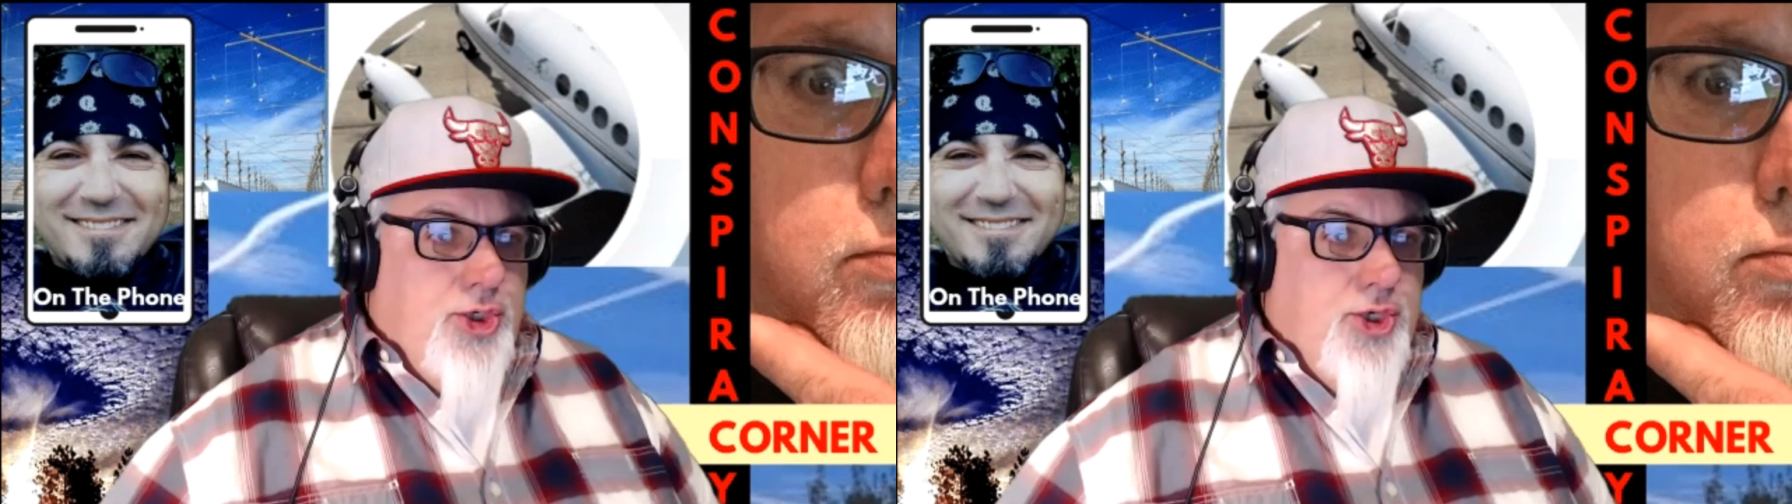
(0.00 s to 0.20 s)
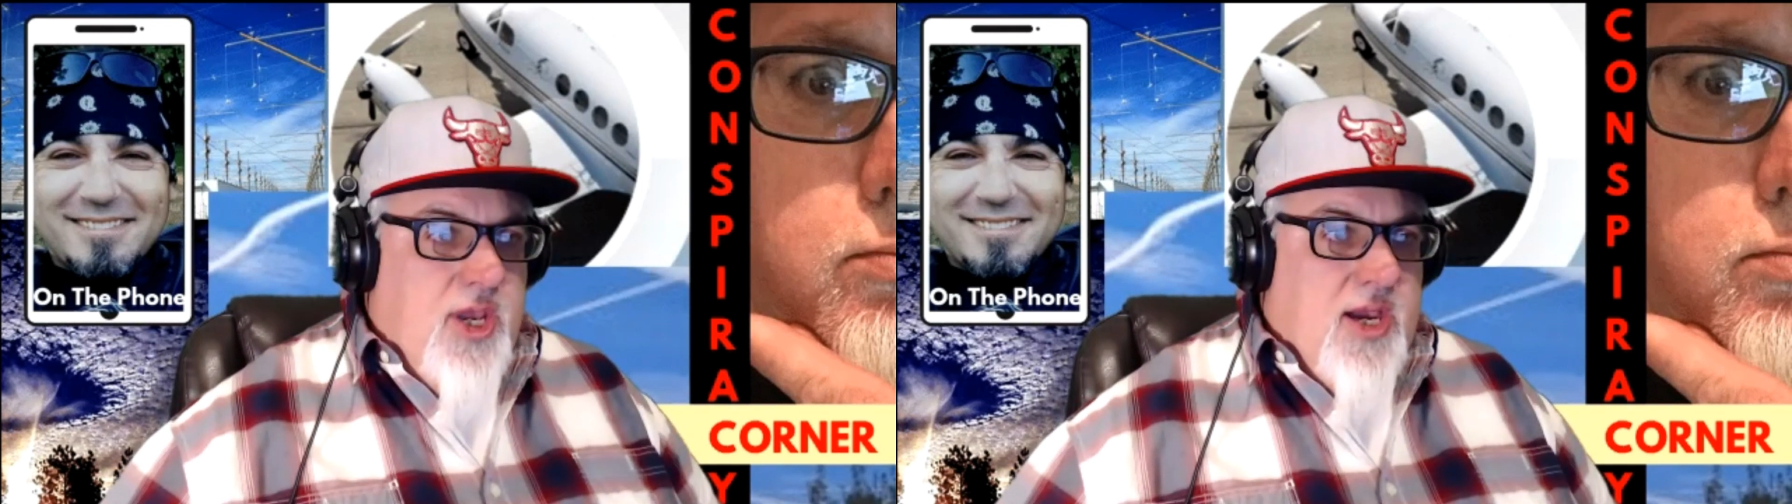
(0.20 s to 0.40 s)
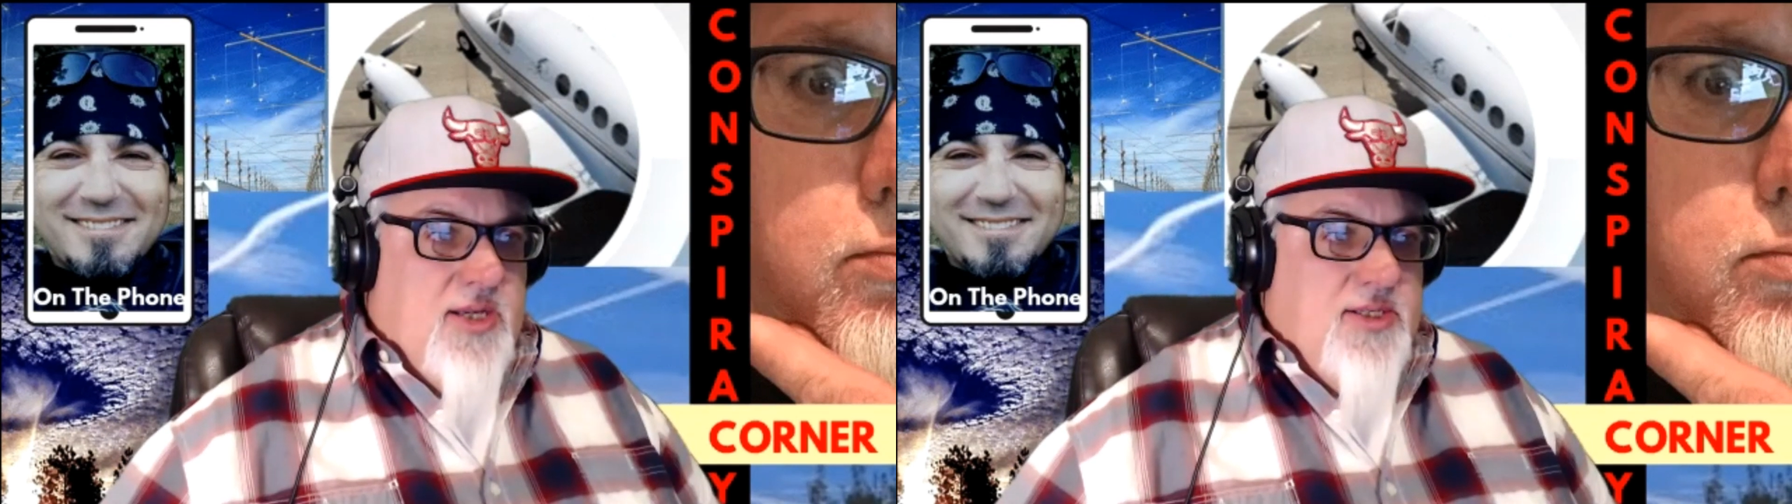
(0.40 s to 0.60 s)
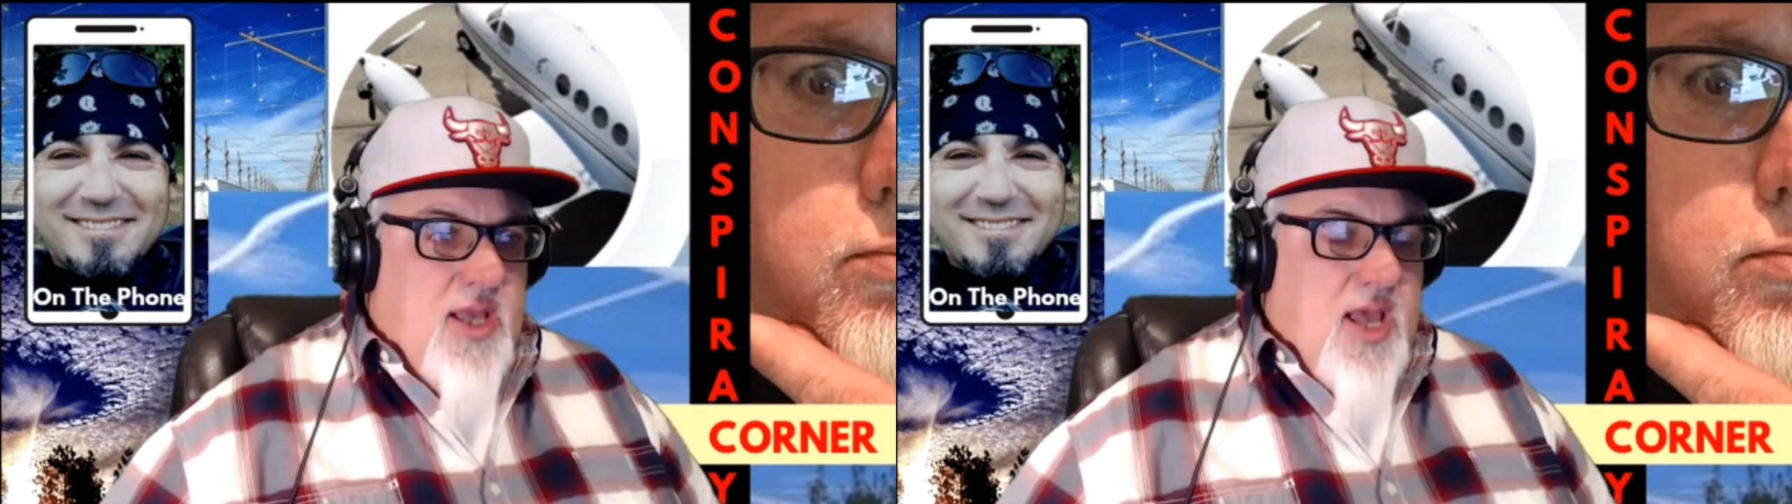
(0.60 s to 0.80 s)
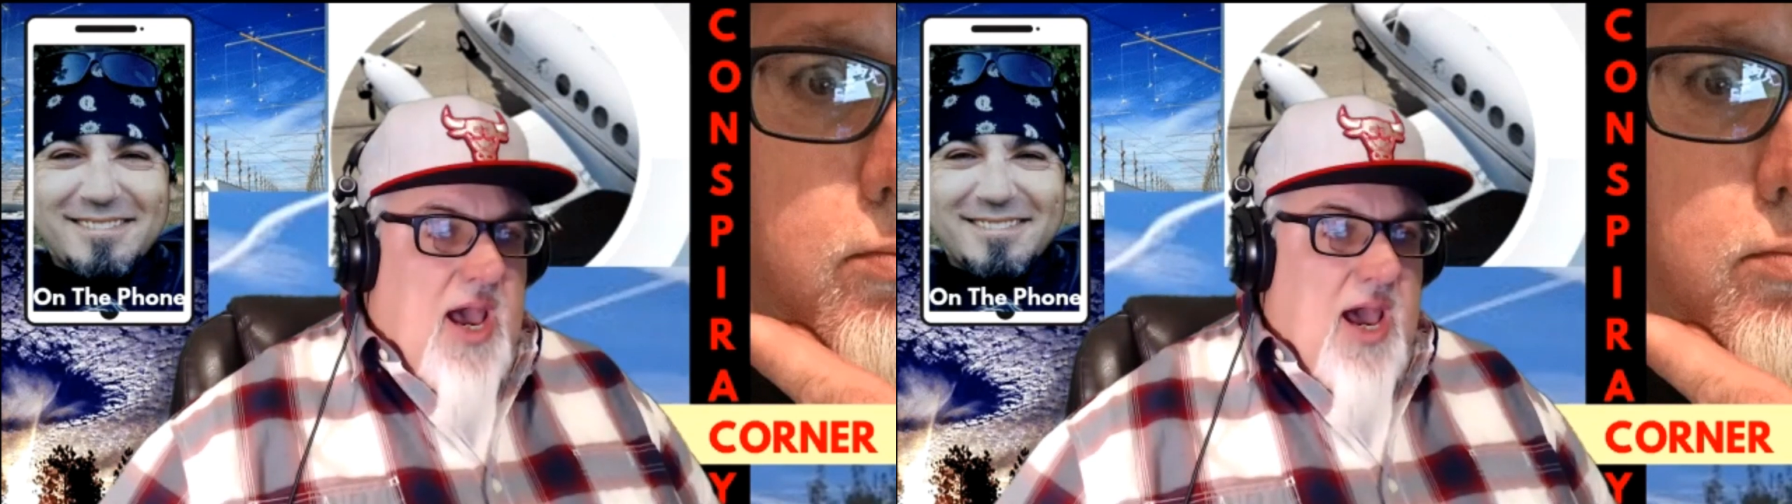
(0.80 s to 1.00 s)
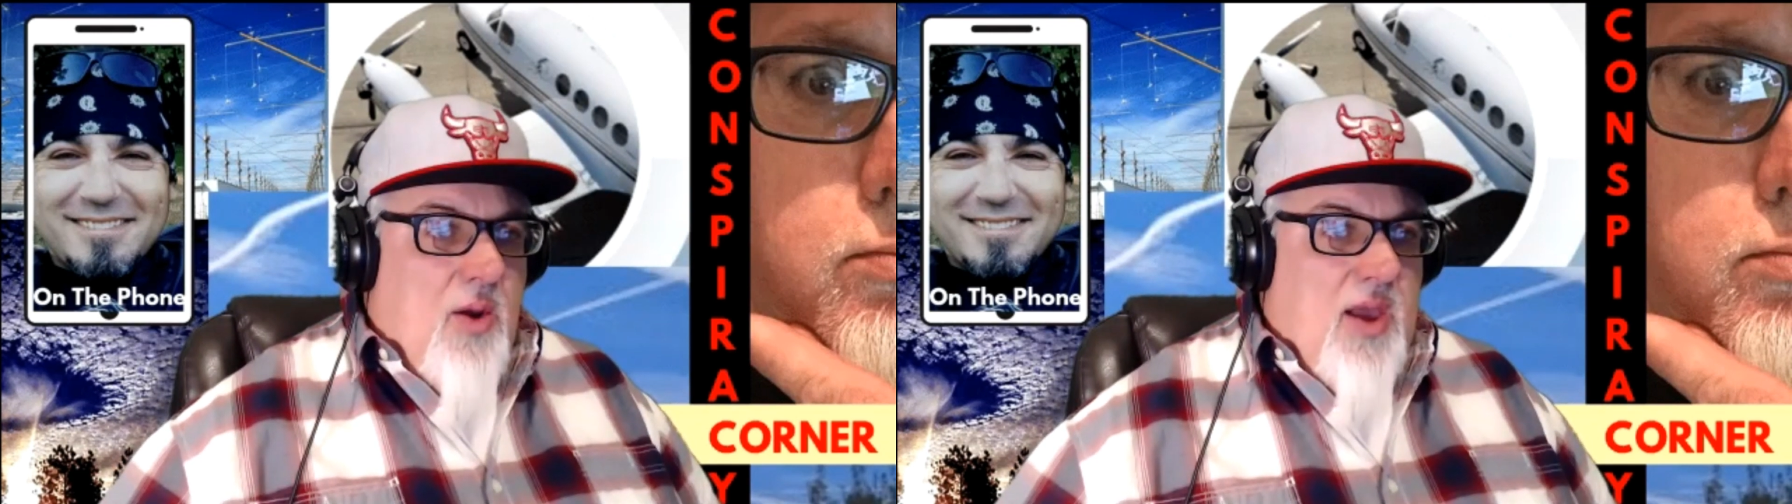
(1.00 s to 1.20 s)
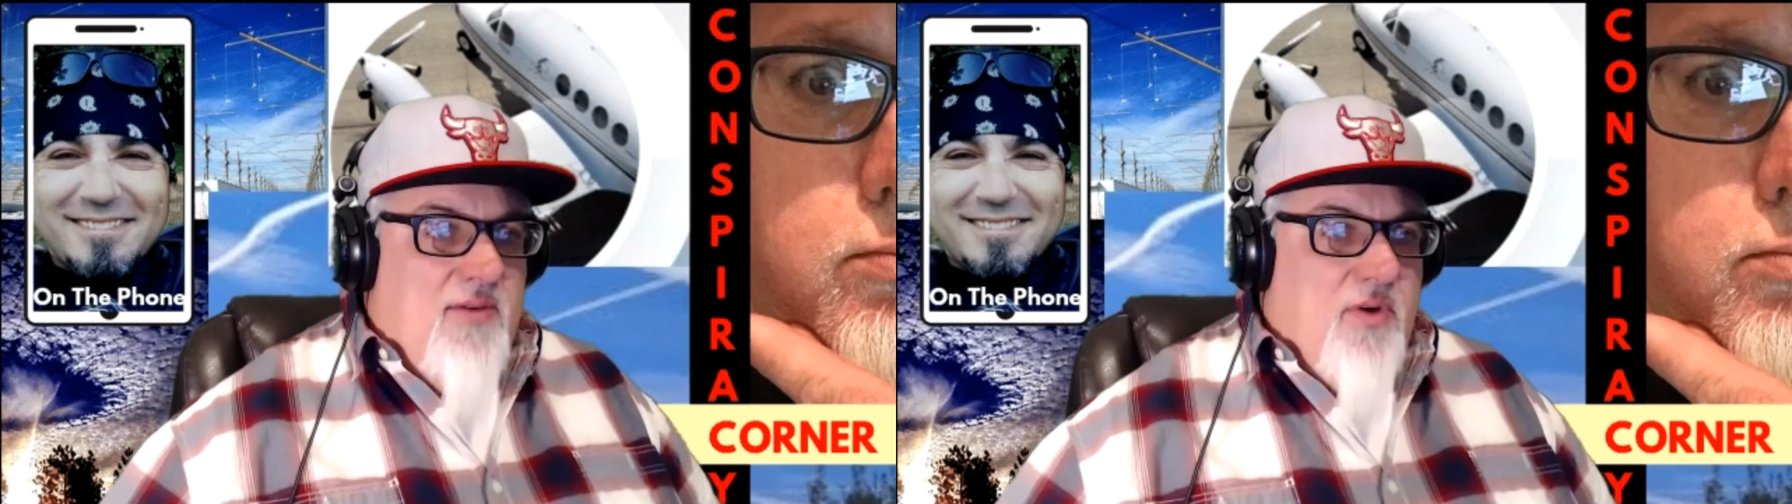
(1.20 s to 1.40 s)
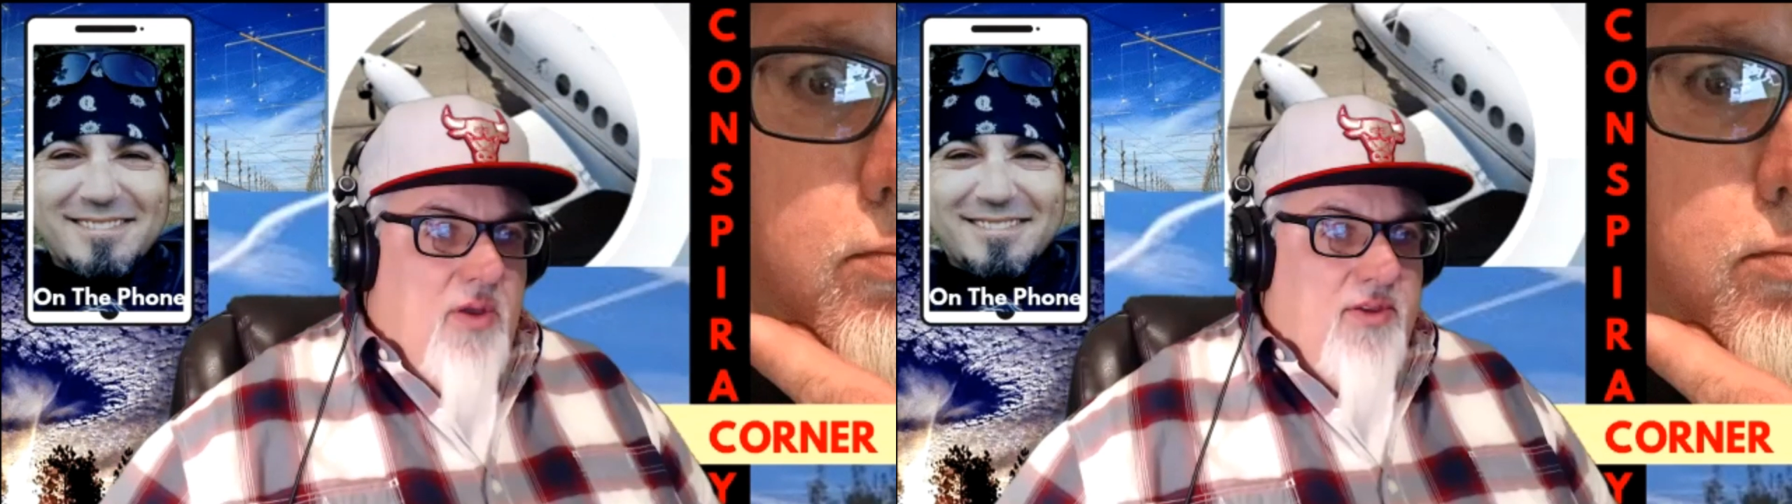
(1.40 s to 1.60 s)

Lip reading: Yeah, because I don't have all